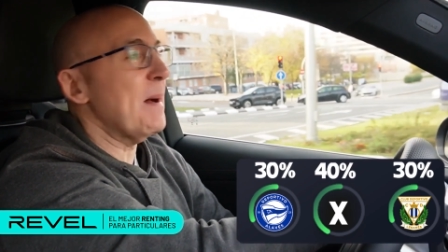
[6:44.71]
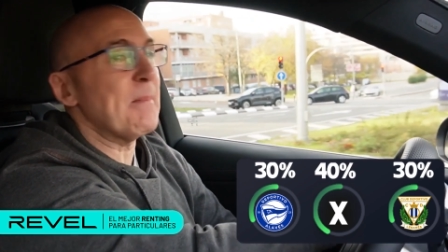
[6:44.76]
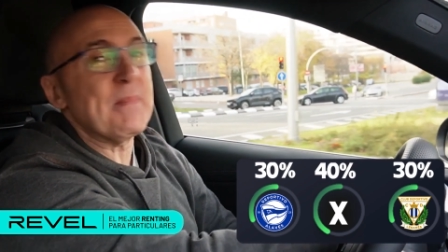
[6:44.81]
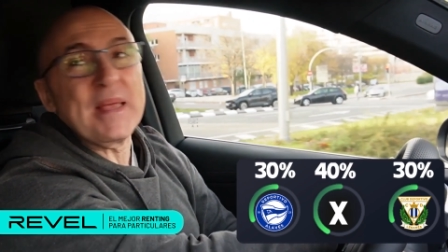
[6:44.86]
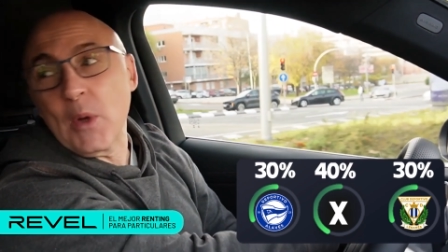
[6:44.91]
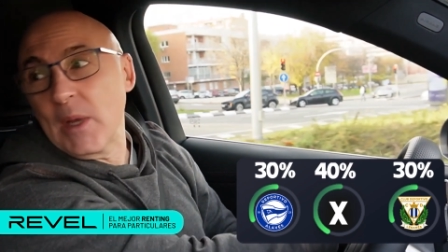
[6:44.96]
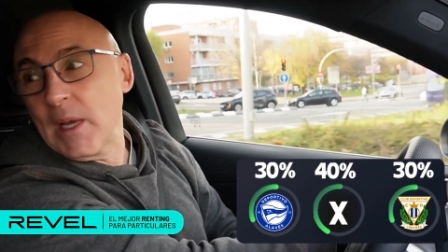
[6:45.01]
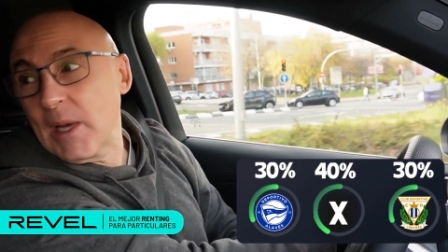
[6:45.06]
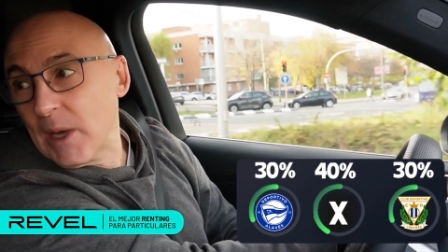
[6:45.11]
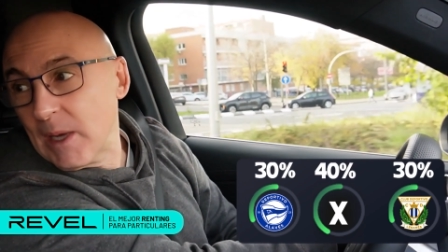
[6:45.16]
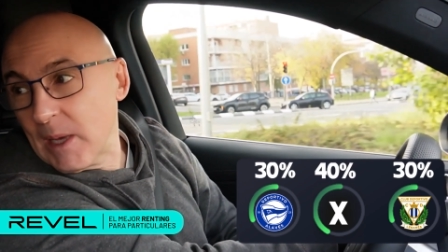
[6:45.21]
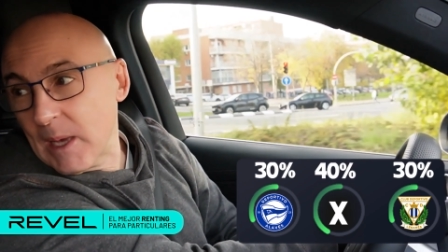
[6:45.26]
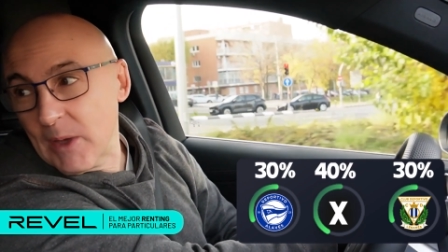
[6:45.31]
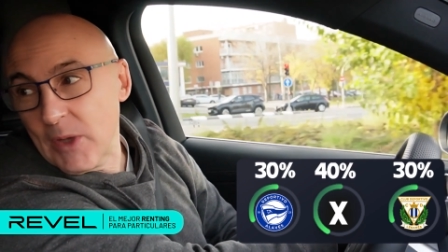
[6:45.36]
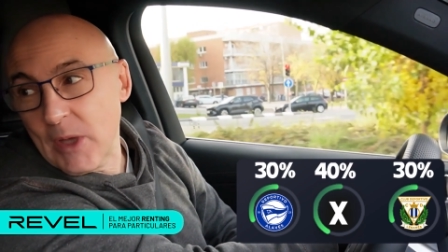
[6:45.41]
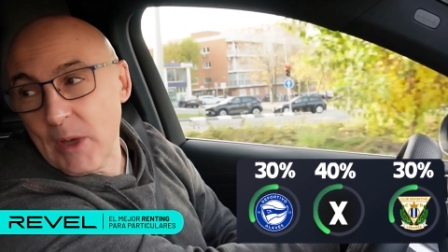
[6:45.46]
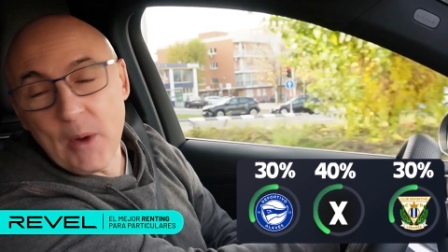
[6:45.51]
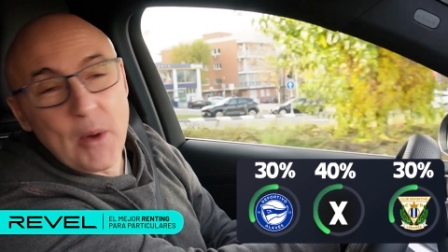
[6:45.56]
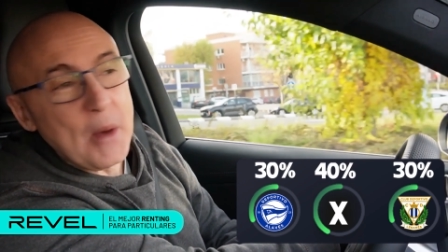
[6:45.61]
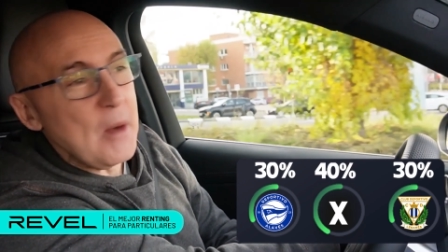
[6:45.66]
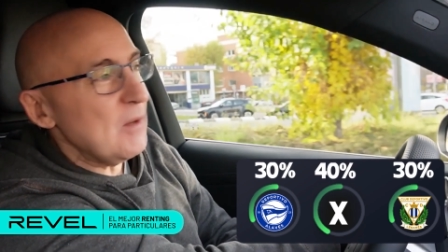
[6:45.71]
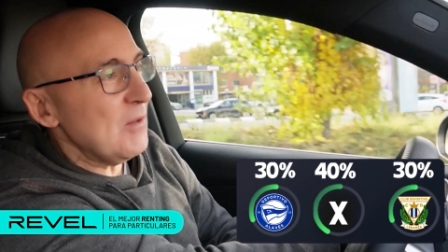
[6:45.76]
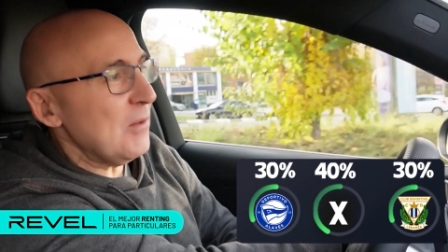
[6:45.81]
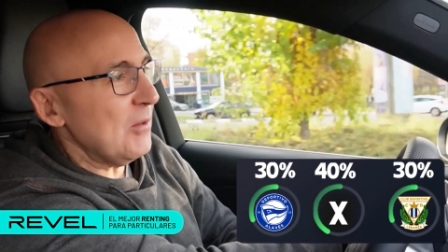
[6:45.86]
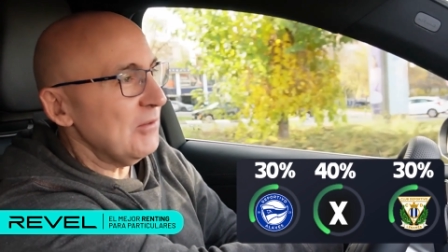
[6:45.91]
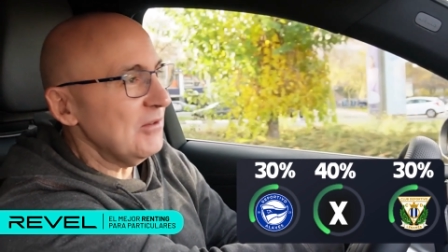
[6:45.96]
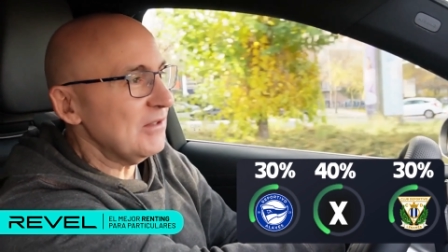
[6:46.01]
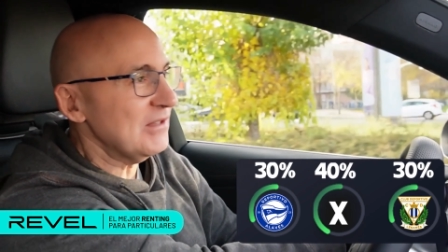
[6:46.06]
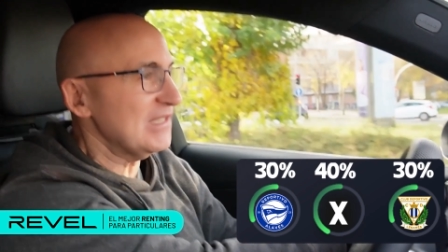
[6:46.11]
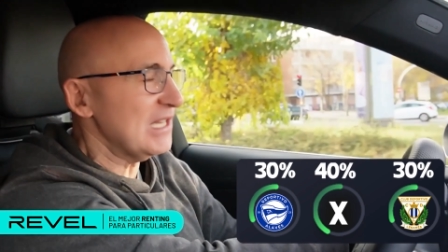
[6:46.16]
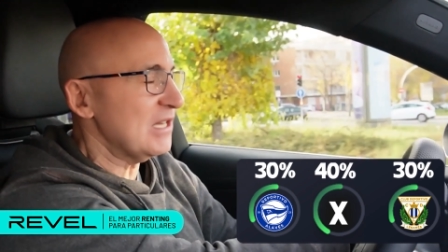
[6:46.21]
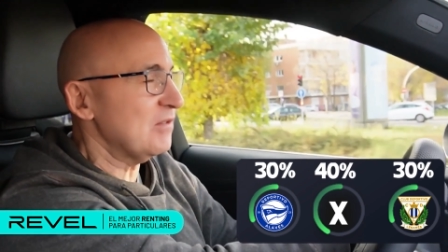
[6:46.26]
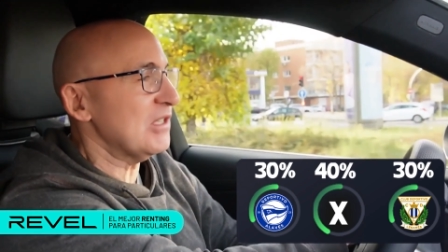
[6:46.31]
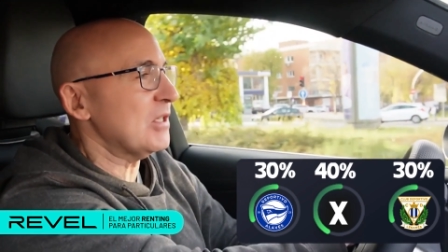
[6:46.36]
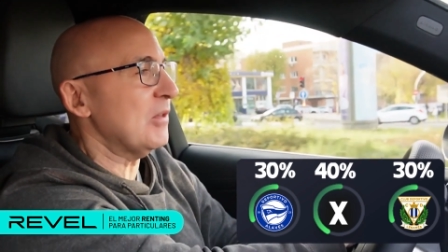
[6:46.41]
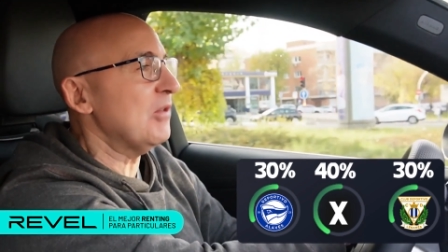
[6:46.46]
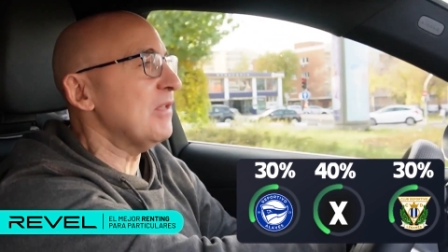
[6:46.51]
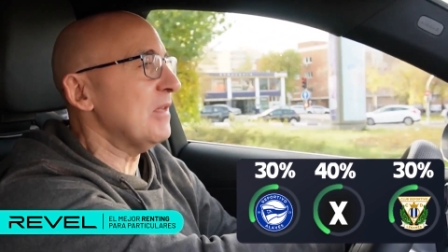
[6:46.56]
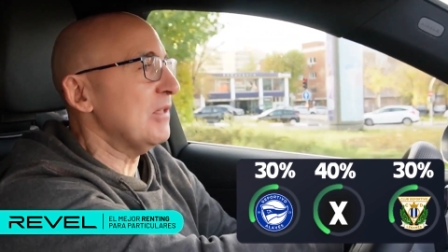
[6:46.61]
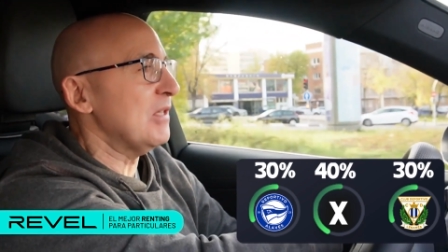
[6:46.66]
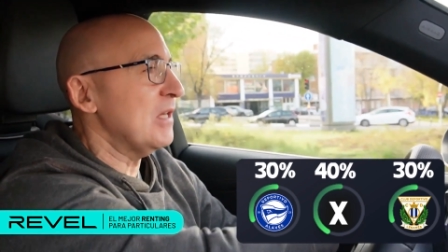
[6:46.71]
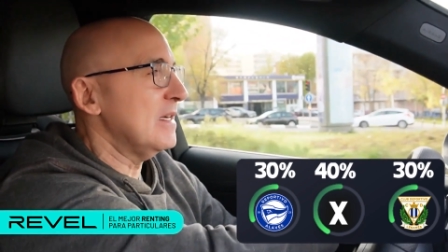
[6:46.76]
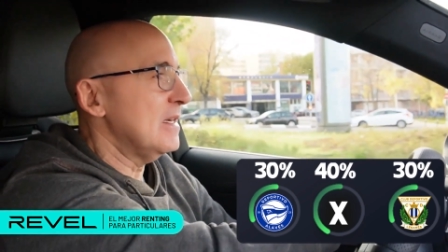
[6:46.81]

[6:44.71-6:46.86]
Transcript: for Leganés. They know it.